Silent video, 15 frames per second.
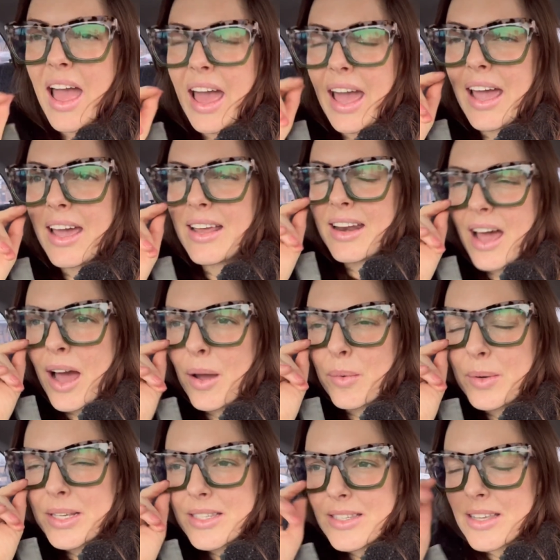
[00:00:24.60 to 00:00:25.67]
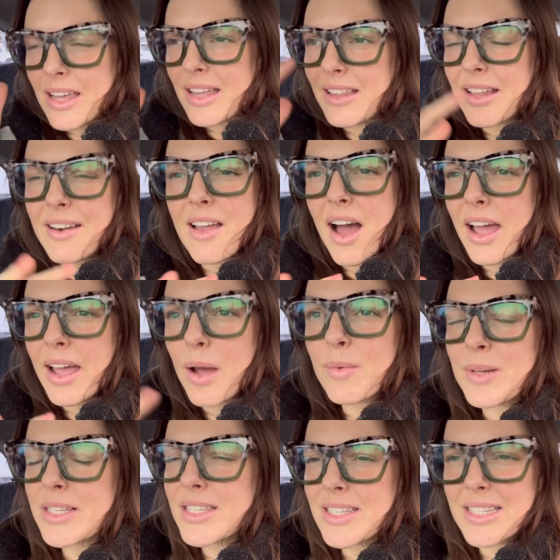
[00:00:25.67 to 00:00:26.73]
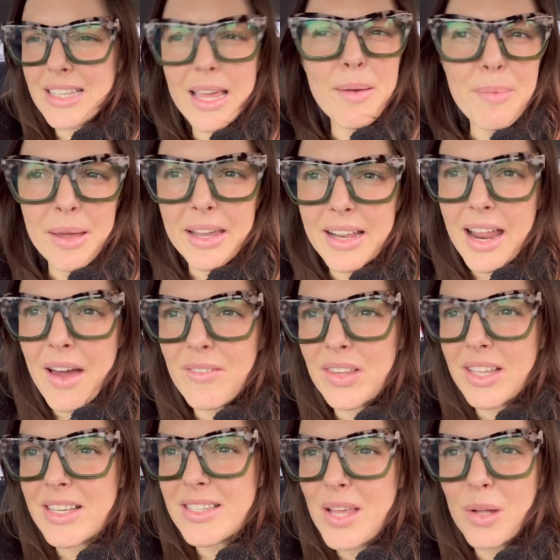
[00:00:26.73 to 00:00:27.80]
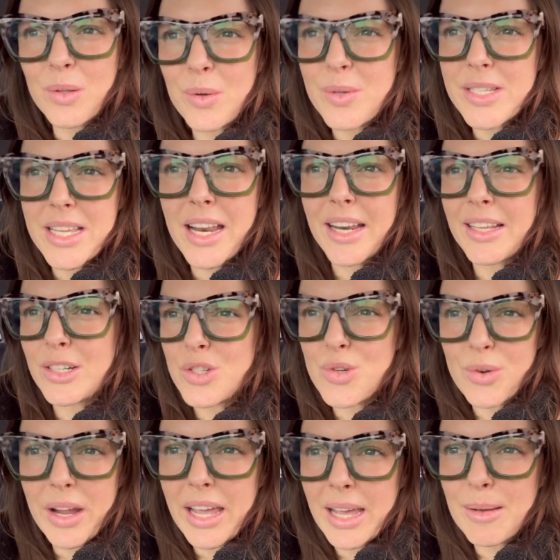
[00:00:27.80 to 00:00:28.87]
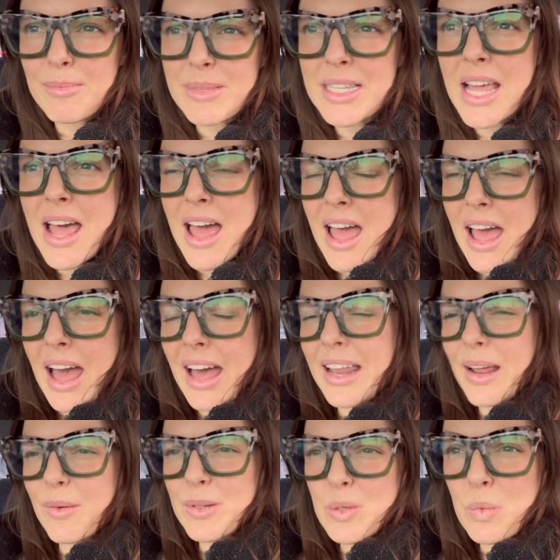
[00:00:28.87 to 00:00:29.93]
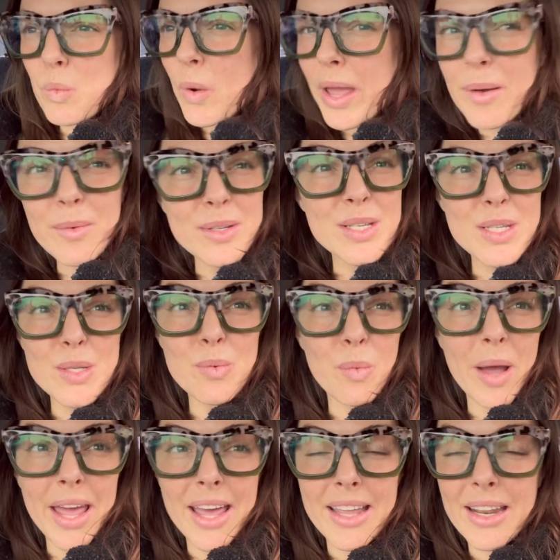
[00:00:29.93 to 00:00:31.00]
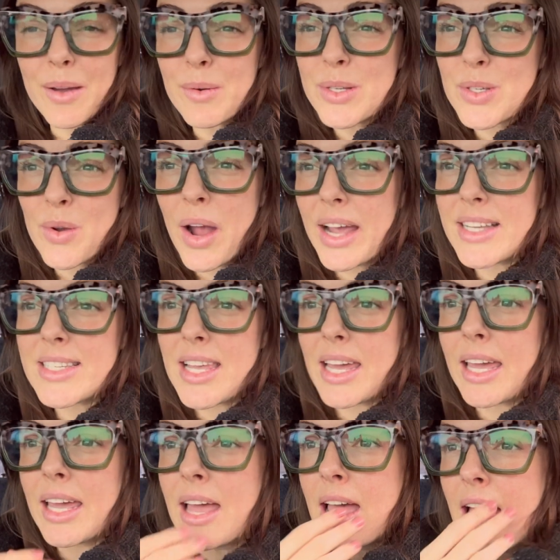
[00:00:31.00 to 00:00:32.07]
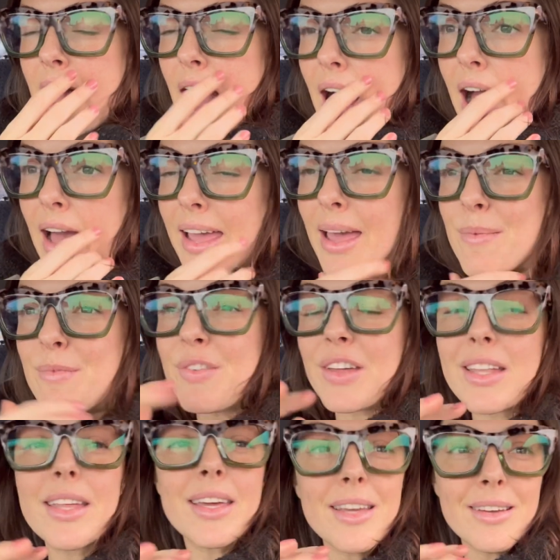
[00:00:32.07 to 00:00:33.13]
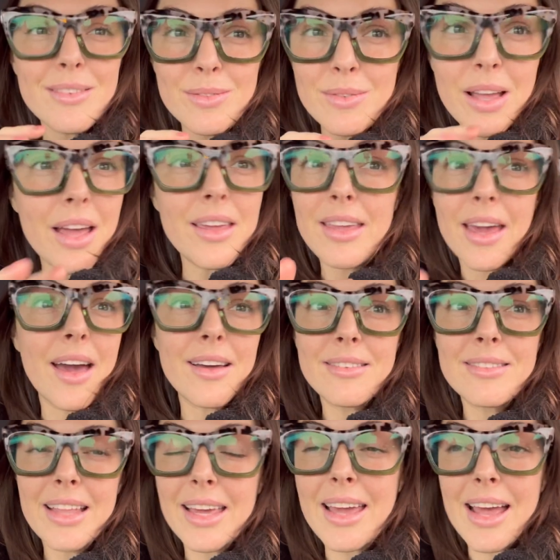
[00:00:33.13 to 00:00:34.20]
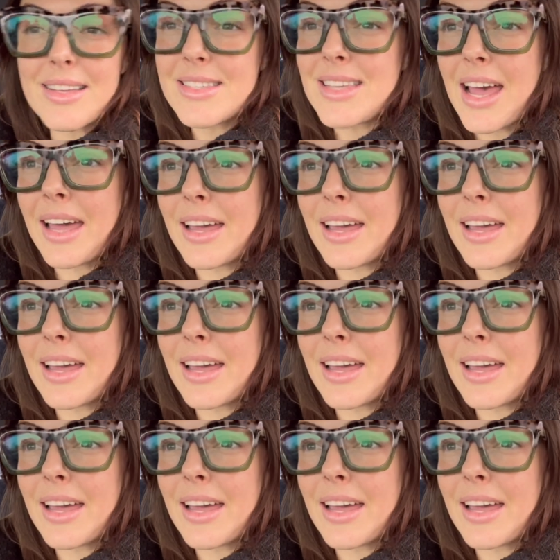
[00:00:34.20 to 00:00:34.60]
and I was in the night, I was sleeping and having these hallucinating dreams, and I was wet with sweat. It was crazy. I am feeling, yeah, like I say,